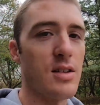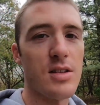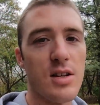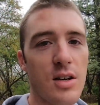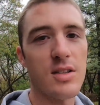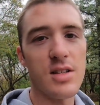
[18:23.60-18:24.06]

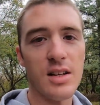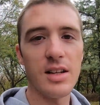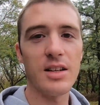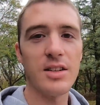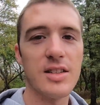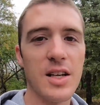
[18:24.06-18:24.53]
So it's a
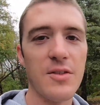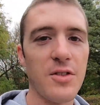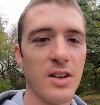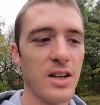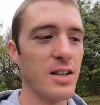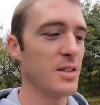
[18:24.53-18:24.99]
little
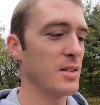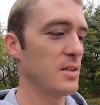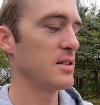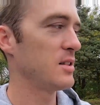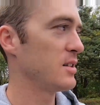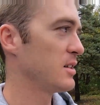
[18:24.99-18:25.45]
different,
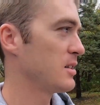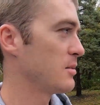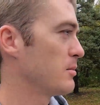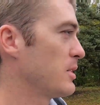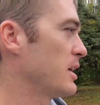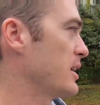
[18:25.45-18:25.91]

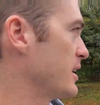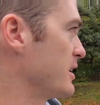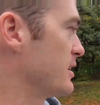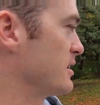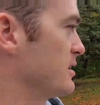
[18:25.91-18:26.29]
but